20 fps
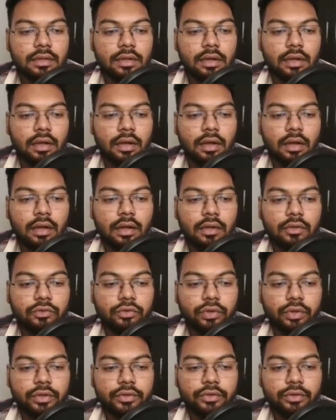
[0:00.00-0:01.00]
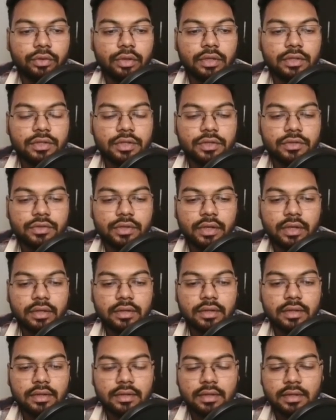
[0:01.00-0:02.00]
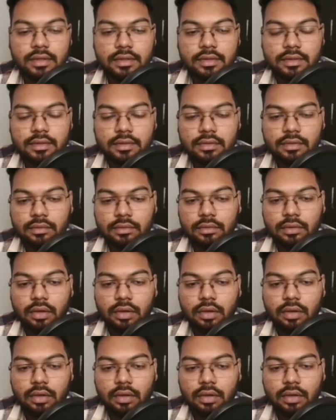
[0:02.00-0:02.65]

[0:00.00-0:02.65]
so SQL injection XSS,